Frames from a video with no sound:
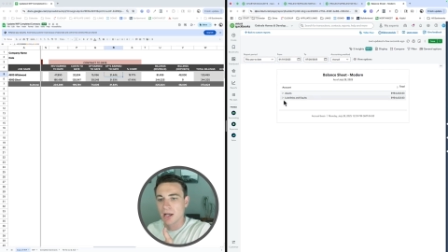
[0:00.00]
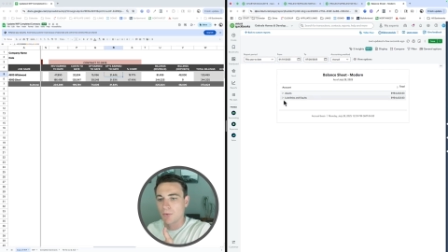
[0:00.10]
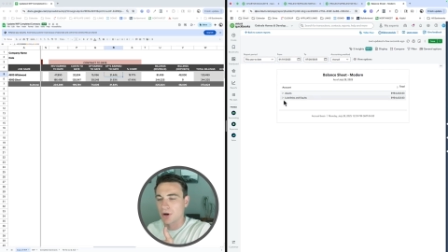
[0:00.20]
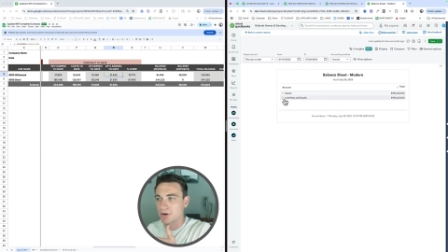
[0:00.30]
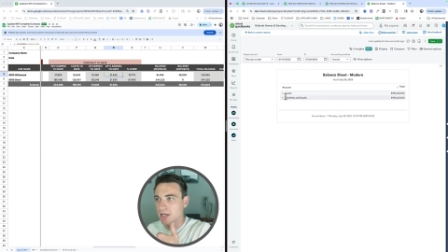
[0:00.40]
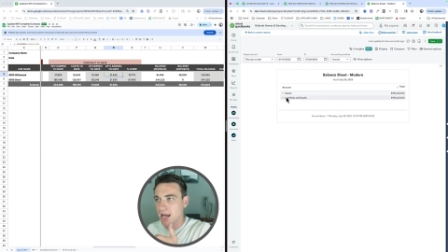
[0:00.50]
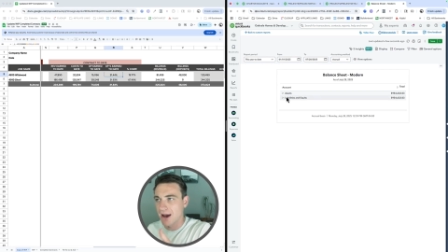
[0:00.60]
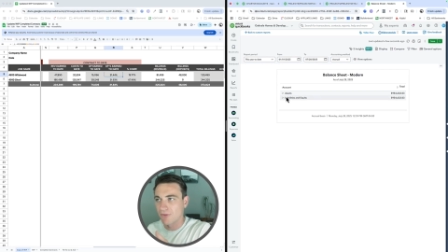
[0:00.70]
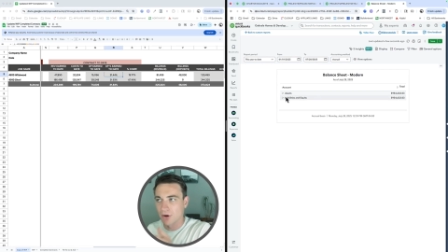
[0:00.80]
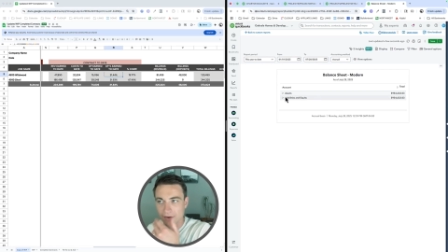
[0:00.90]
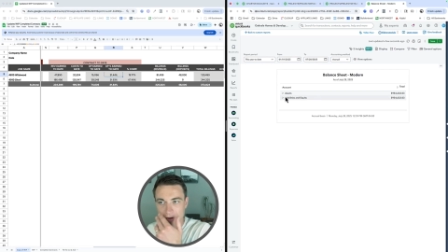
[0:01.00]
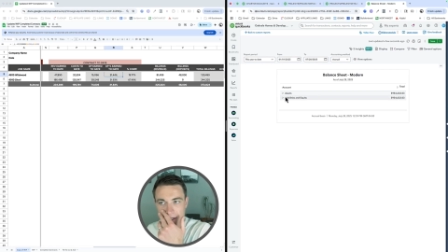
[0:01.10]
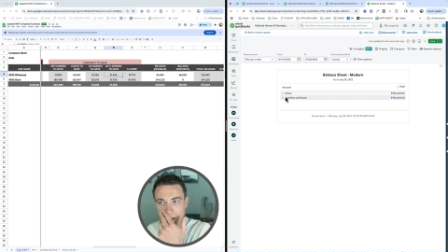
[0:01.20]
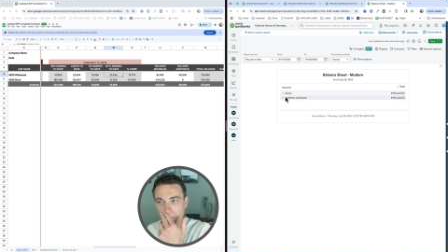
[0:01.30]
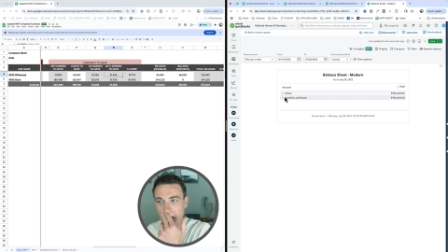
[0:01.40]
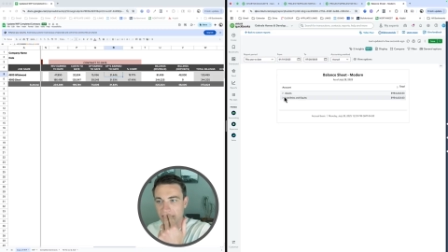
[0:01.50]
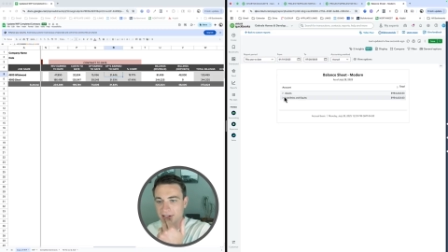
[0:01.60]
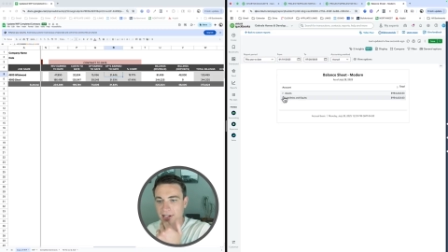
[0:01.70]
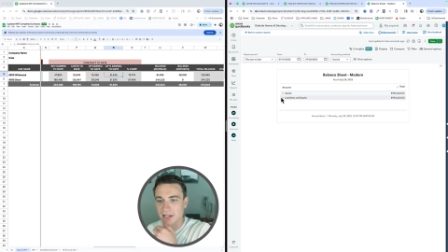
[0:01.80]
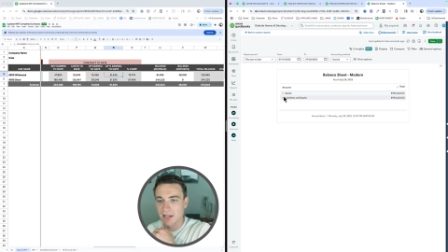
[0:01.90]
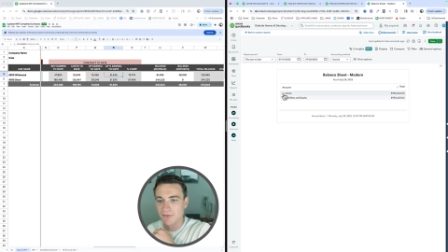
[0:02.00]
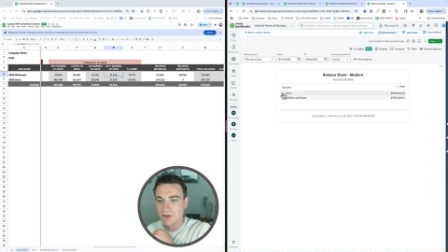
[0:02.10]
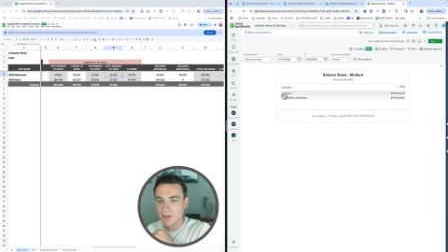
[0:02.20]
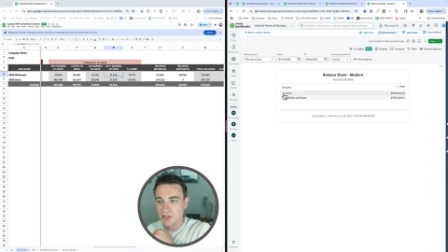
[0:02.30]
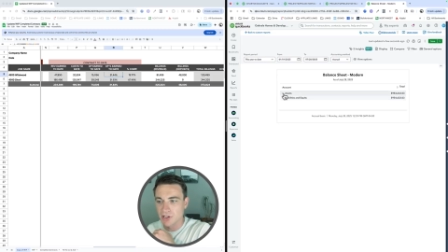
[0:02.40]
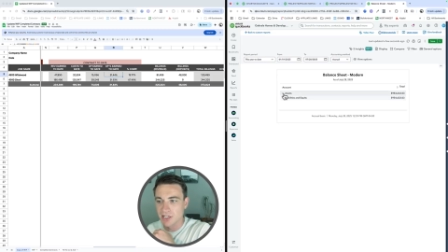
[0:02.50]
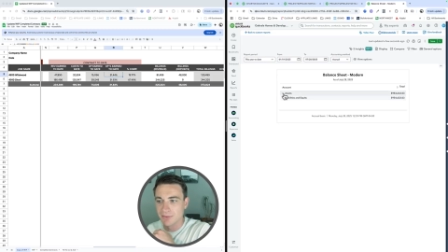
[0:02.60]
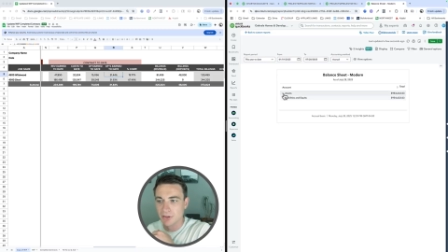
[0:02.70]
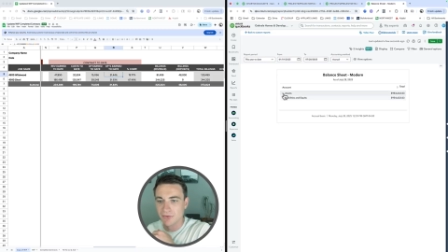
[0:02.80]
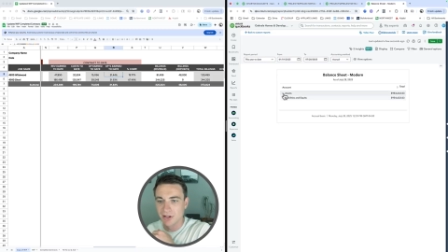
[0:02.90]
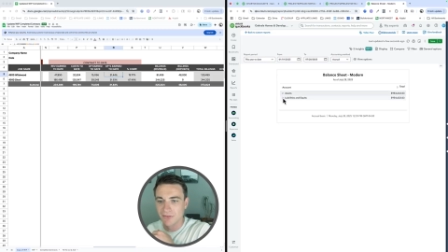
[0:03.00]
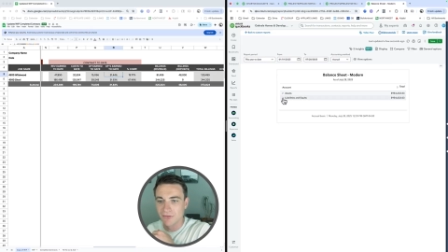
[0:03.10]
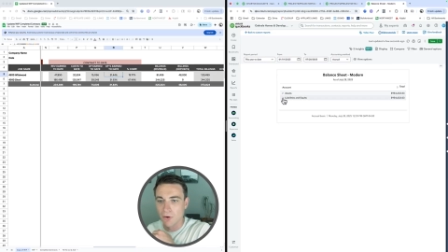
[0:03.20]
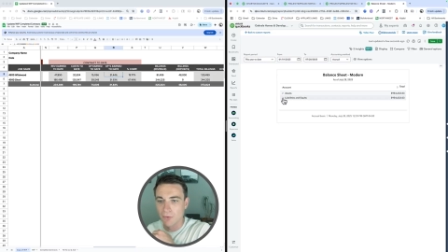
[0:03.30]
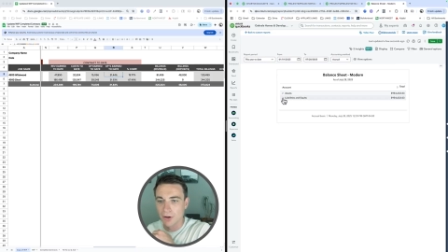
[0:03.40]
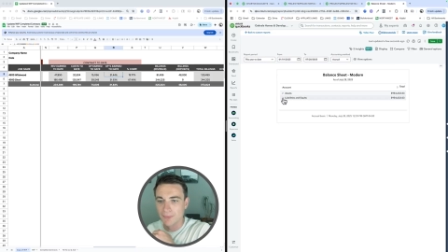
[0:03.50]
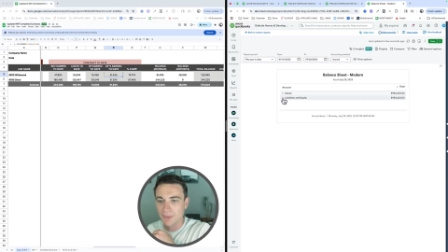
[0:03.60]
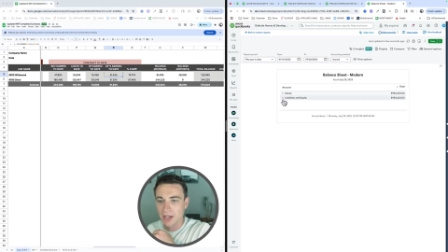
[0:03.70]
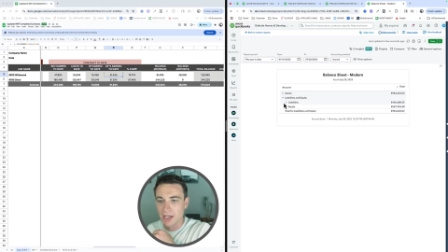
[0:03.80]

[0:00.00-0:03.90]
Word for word: We don't need to have one every single month. That's going to get confusing. Just keep moving it forward.